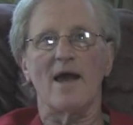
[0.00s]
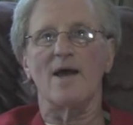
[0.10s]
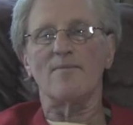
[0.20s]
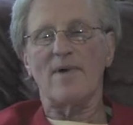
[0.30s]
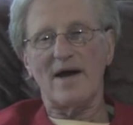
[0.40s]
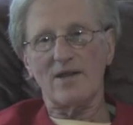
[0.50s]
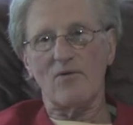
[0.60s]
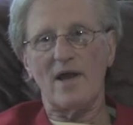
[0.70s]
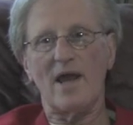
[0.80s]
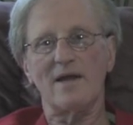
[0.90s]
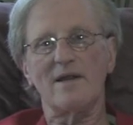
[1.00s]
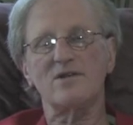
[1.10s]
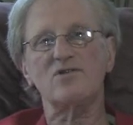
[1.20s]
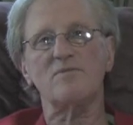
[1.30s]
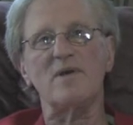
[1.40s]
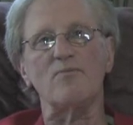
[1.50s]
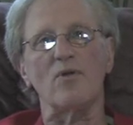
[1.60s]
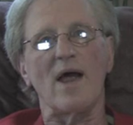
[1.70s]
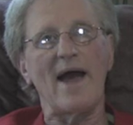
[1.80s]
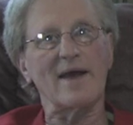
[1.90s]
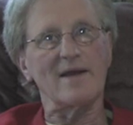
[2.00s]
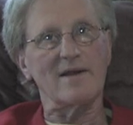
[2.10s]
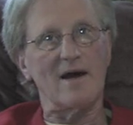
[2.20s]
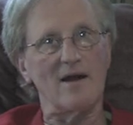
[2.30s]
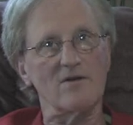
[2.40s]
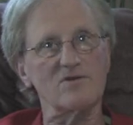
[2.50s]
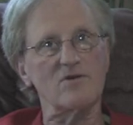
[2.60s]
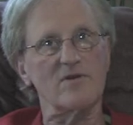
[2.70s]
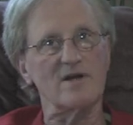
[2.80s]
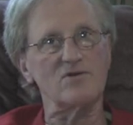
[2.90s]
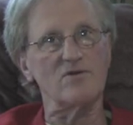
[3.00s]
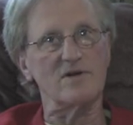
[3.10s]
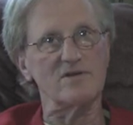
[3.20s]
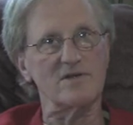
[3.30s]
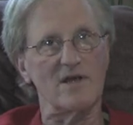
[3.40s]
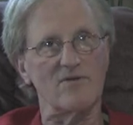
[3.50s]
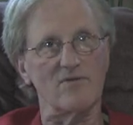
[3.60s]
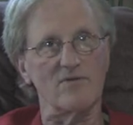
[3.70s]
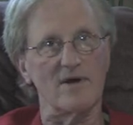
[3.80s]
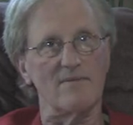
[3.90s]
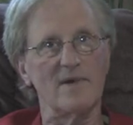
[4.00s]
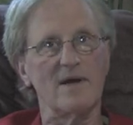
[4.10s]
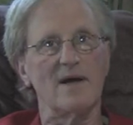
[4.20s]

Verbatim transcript: And by the way, head nets should be black in color so that you can see through them.